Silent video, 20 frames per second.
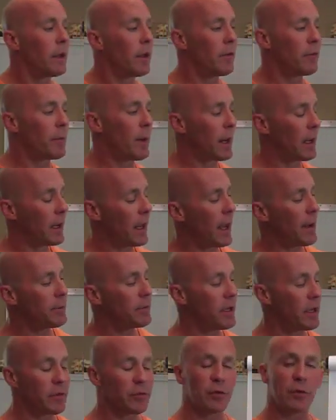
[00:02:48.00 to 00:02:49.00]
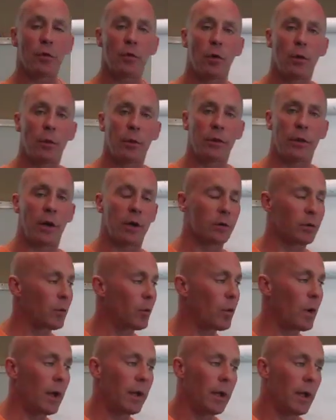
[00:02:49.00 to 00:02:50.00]
if my lab tests are normal, doctor,
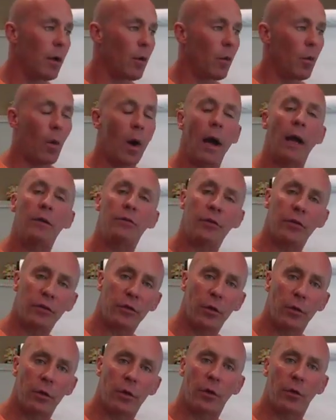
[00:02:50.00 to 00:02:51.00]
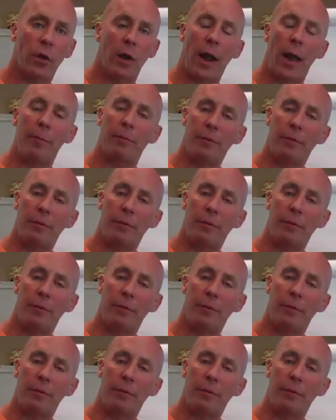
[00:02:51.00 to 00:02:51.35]
why is this going on?